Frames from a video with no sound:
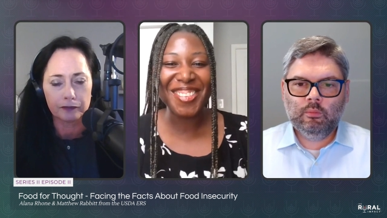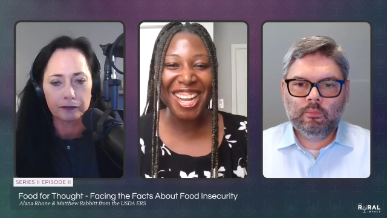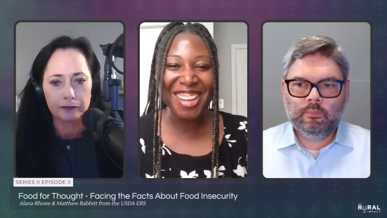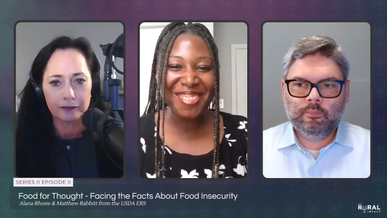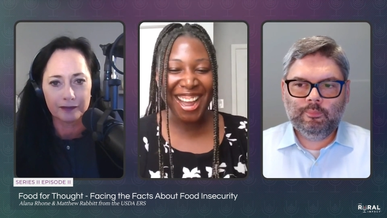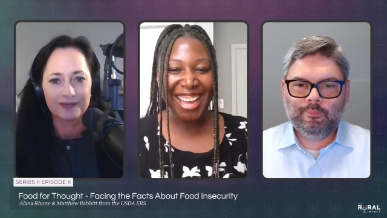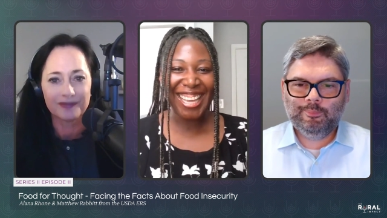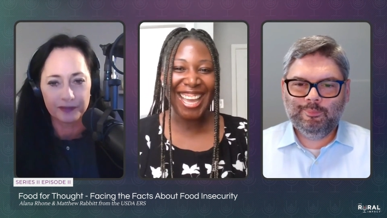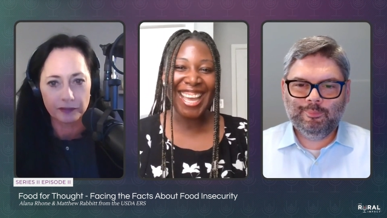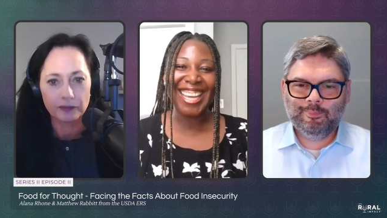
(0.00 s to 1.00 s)
Speaker 1: whenever I
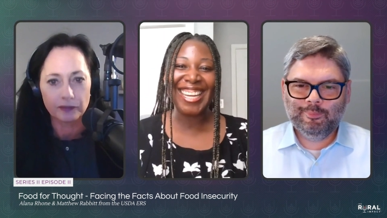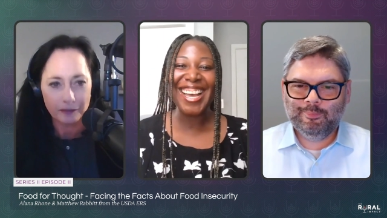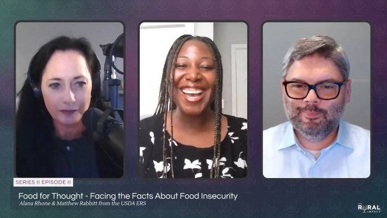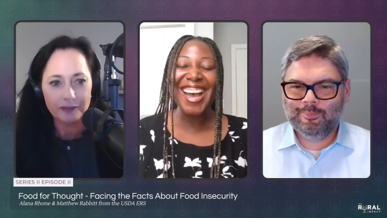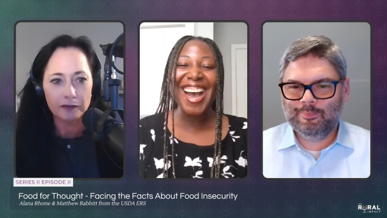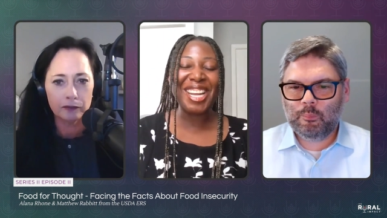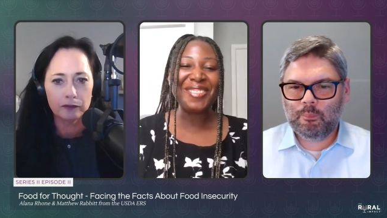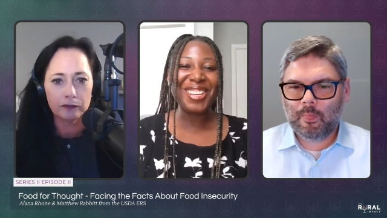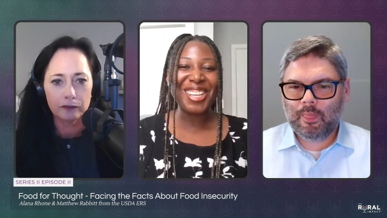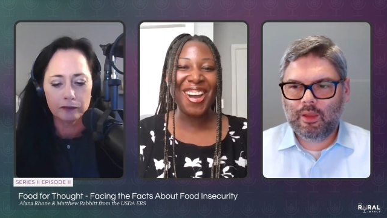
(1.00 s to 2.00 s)
can. Mm-hmm. But
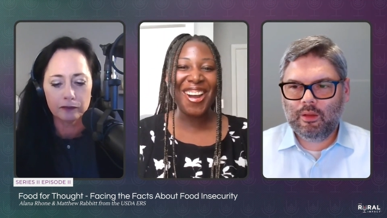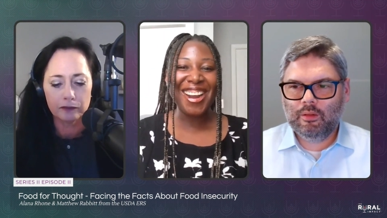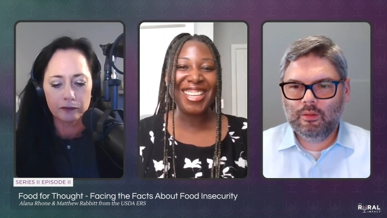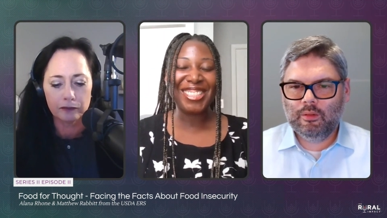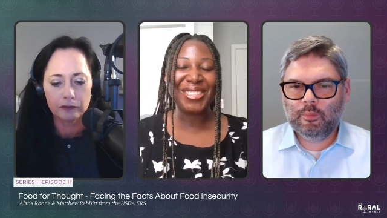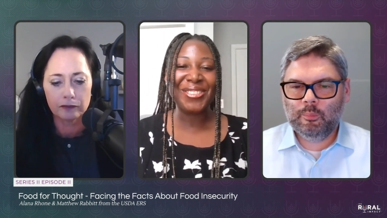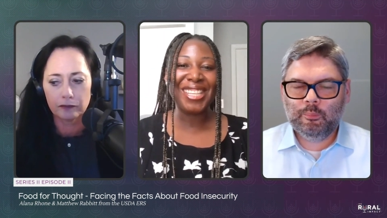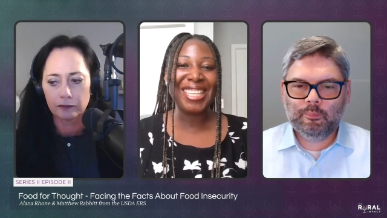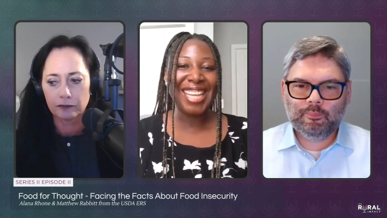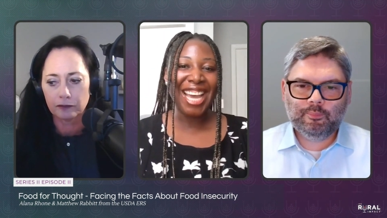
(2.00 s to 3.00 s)
in regards to
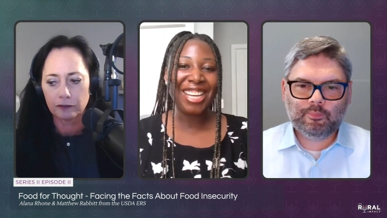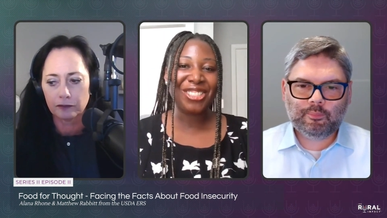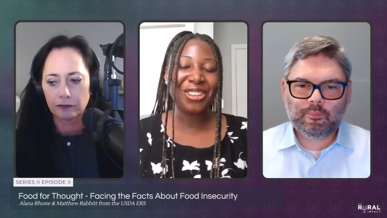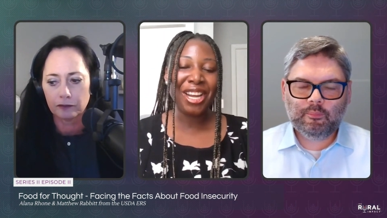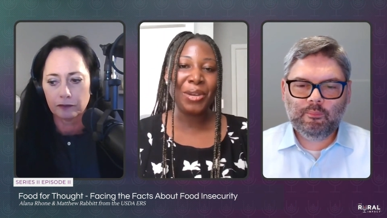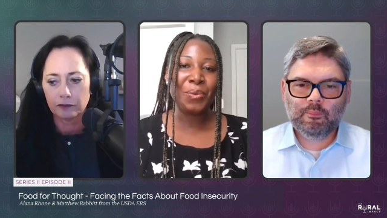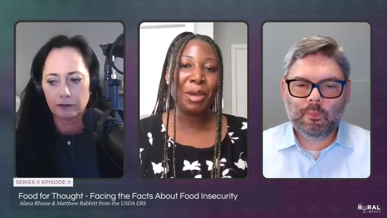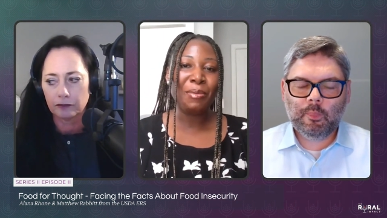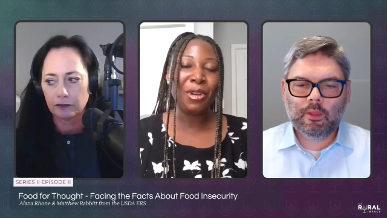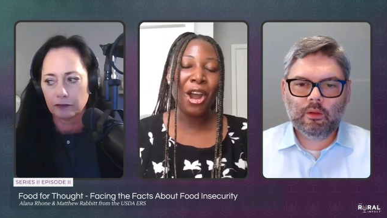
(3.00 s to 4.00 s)
the data training
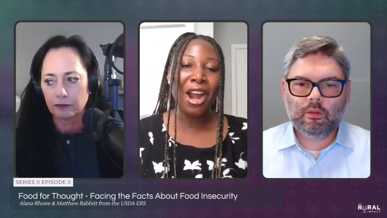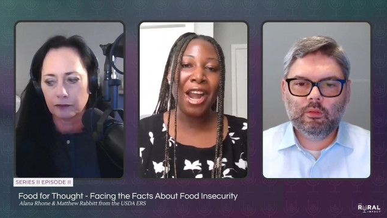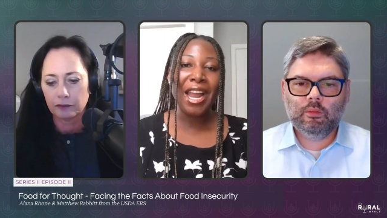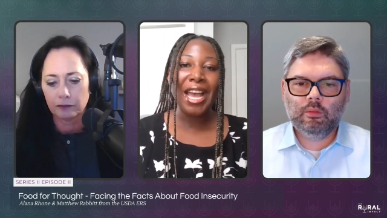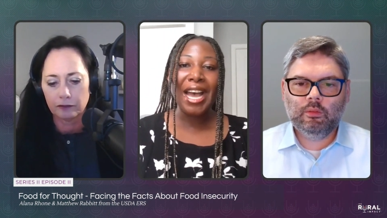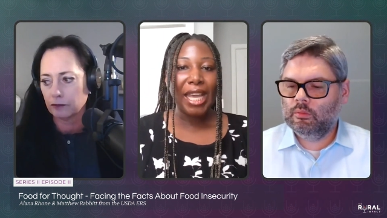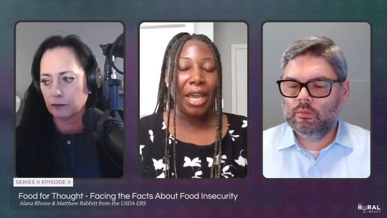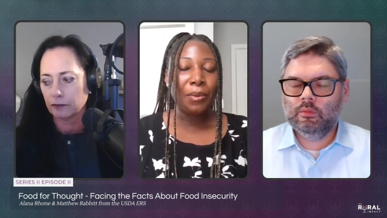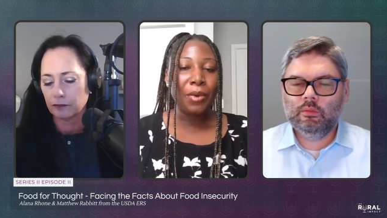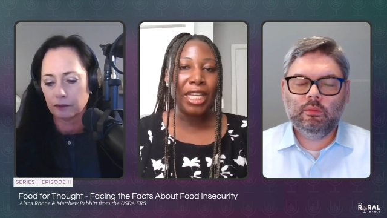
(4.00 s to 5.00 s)
webinar,
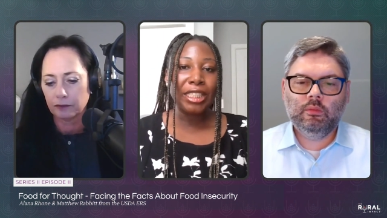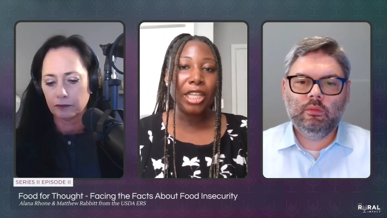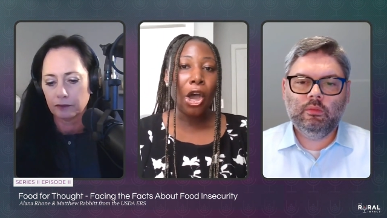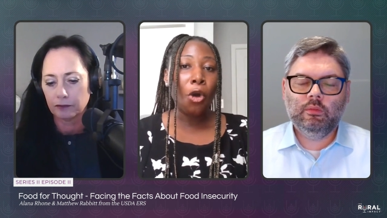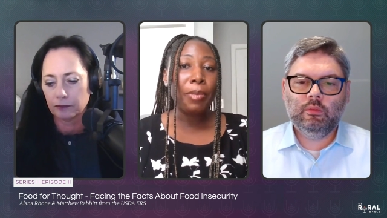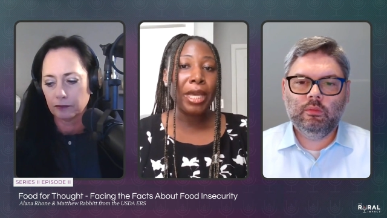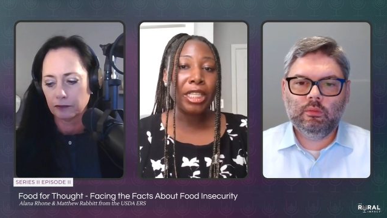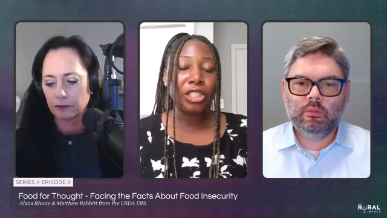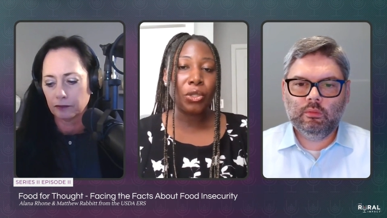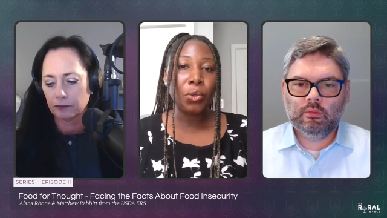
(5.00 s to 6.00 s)
it was
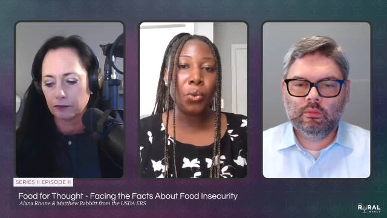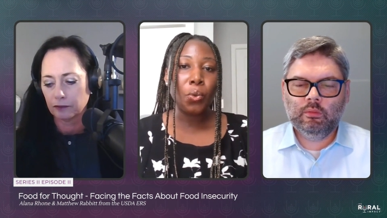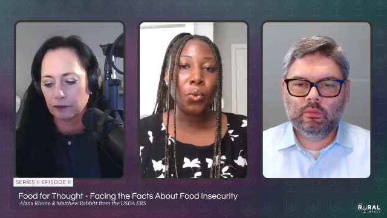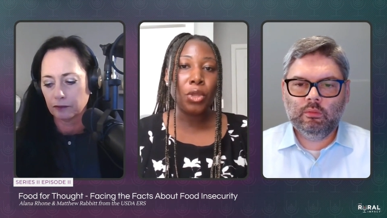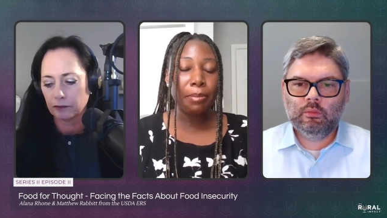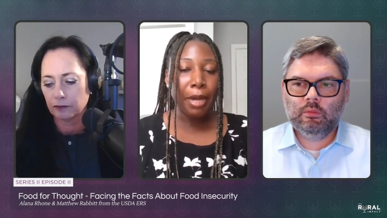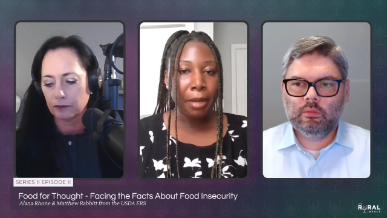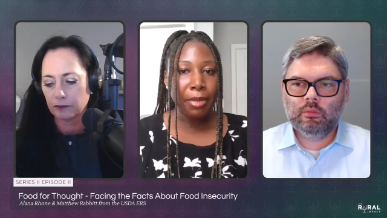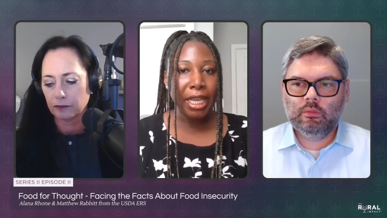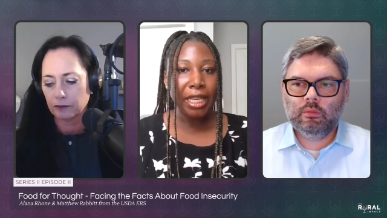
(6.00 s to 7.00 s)
open to the
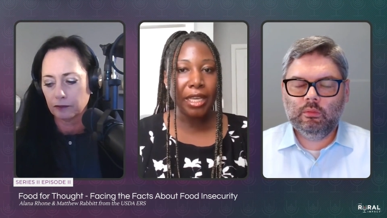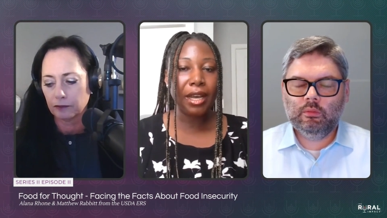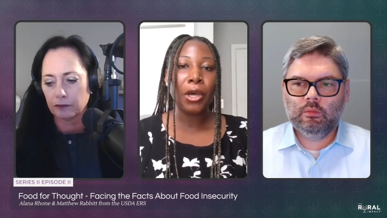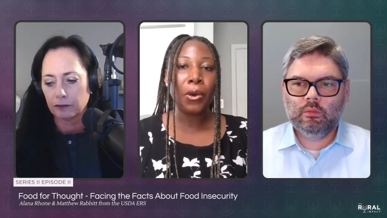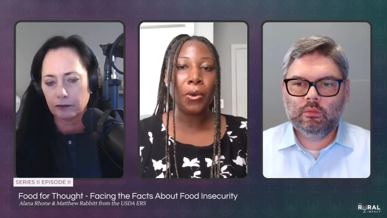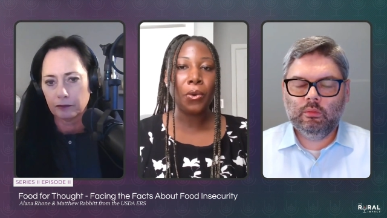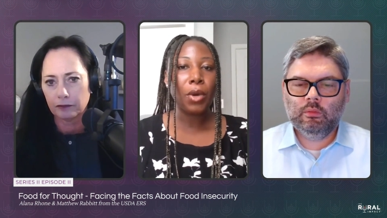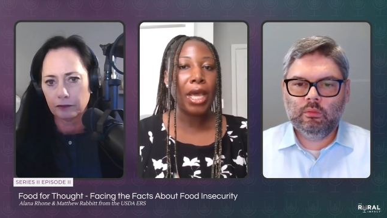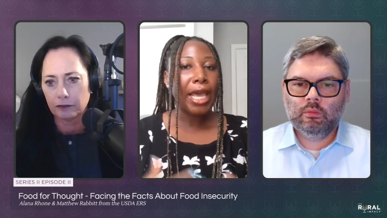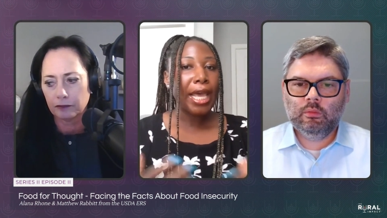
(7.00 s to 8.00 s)
public.
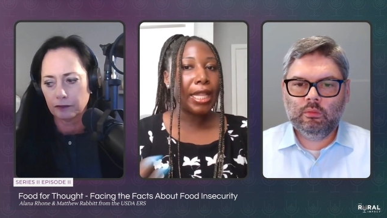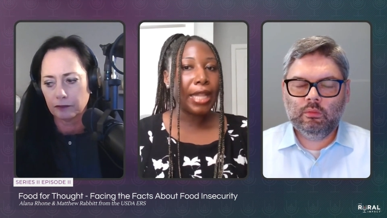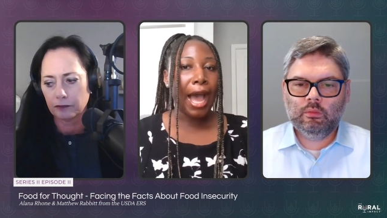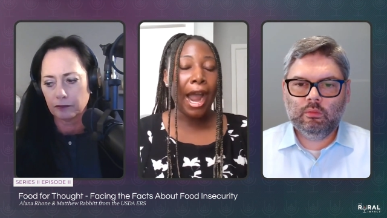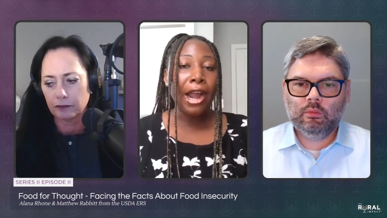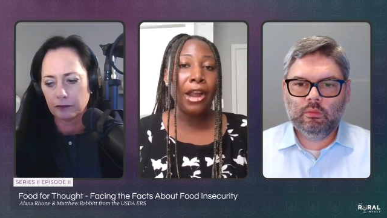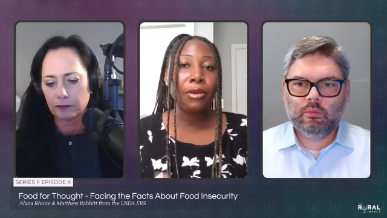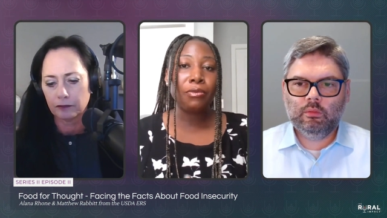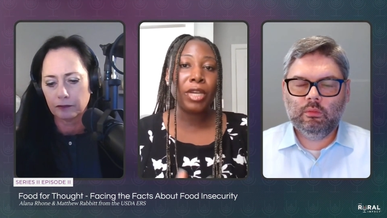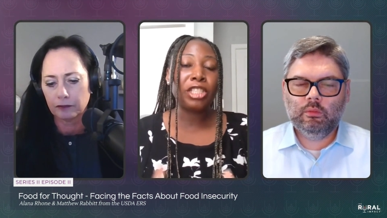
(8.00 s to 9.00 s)
So
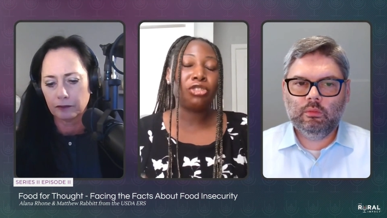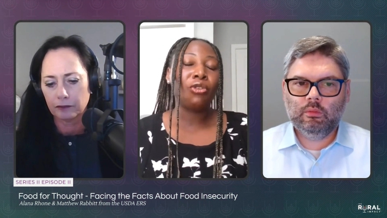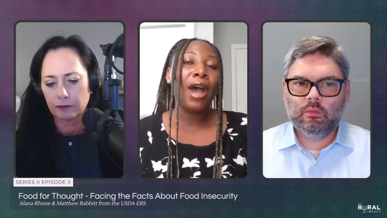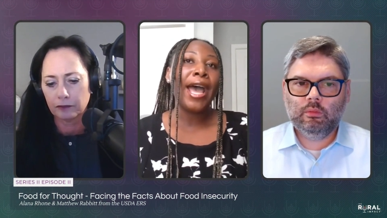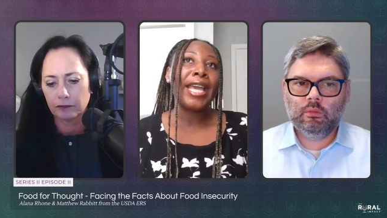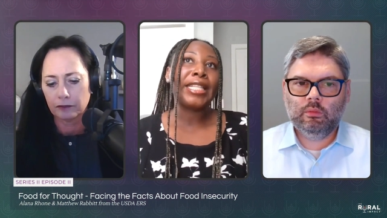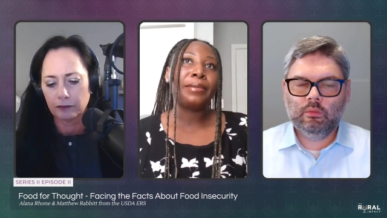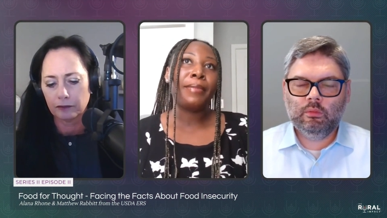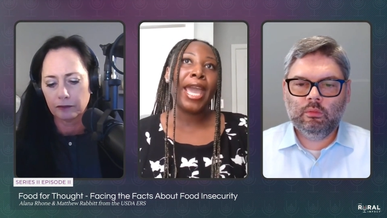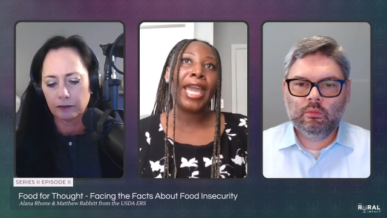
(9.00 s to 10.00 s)
our we try
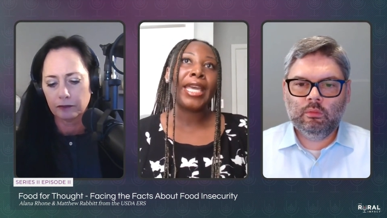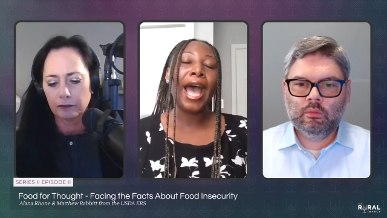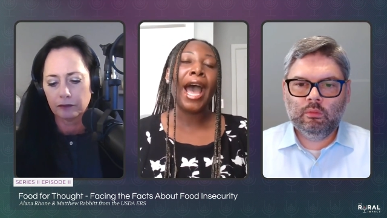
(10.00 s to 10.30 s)
to make